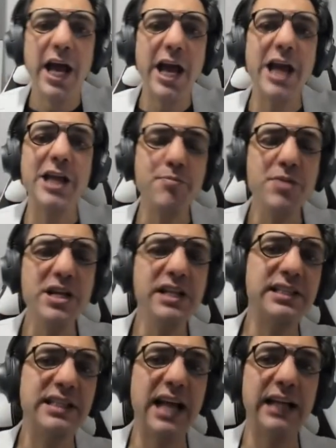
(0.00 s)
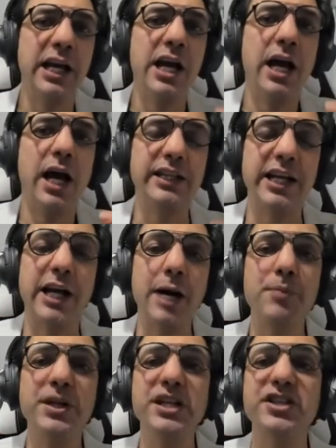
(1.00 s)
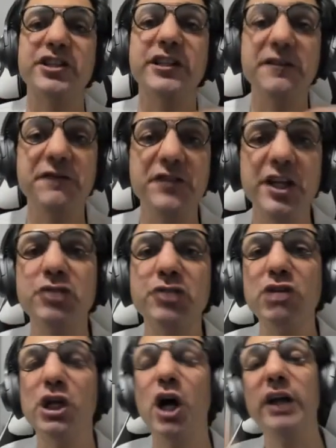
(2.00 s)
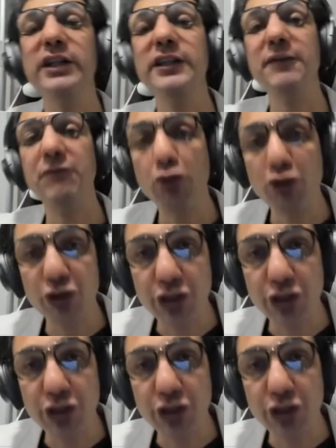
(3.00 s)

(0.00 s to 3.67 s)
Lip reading: it means that the company is confident regarding the future